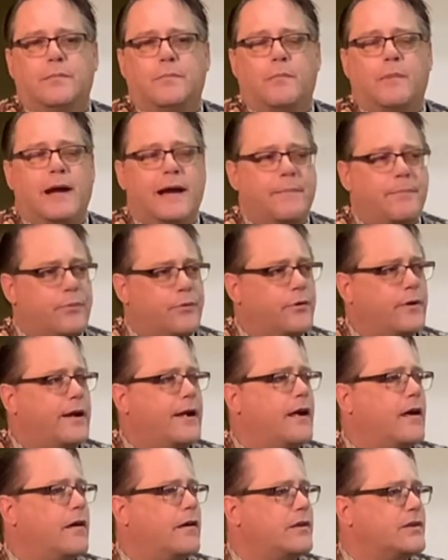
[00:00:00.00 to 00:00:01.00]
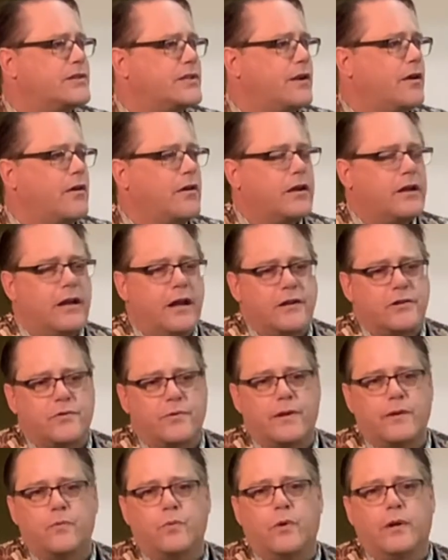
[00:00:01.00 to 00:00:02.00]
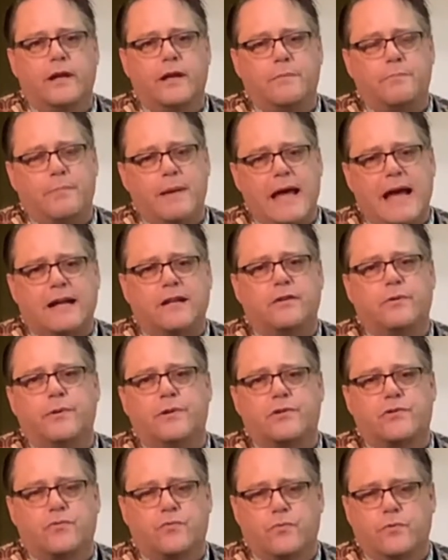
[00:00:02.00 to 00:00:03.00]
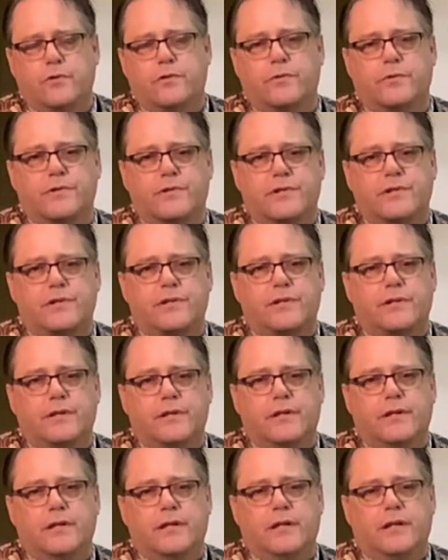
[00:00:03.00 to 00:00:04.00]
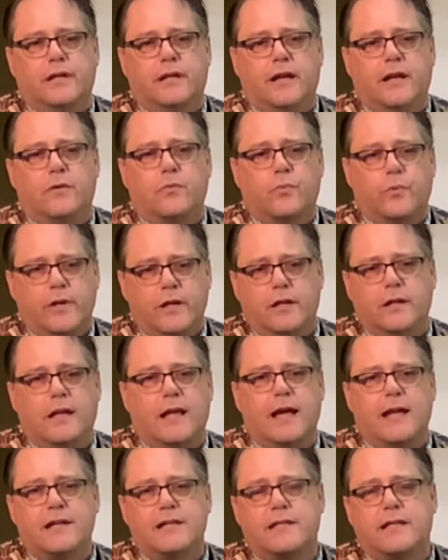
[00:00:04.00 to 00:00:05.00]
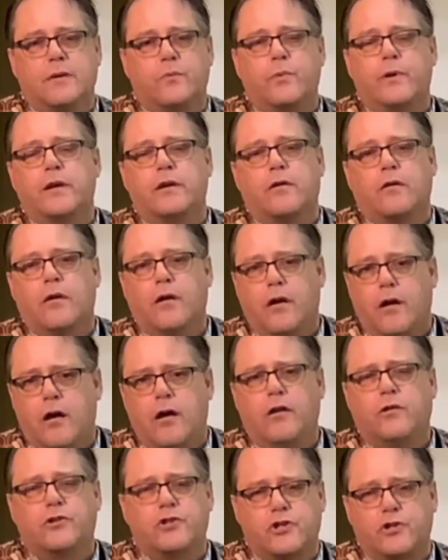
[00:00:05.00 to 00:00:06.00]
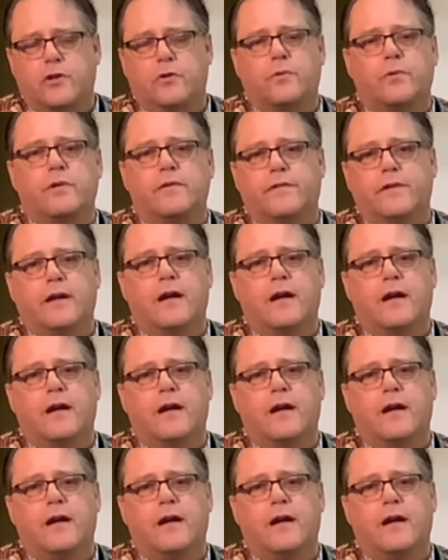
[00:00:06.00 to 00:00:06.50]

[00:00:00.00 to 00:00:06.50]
My prayer is that our country will get back to its roots and realize that we are all children of